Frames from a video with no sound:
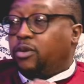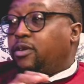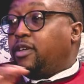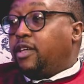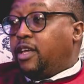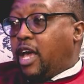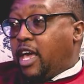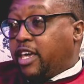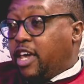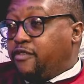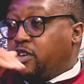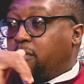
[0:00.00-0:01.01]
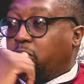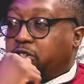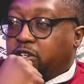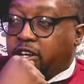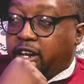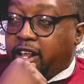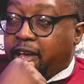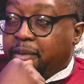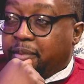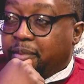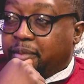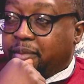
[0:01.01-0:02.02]
you. I gave you a model
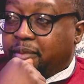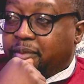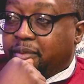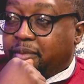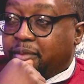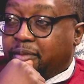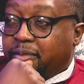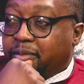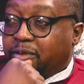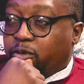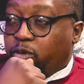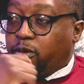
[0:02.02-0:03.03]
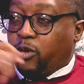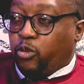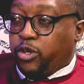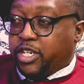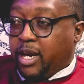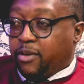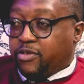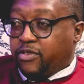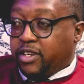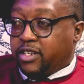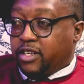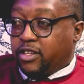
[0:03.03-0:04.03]
earlier. Which comes
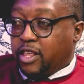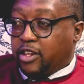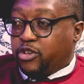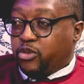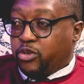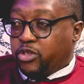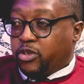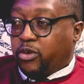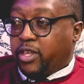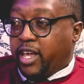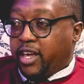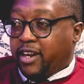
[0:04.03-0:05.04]
first, the truth or the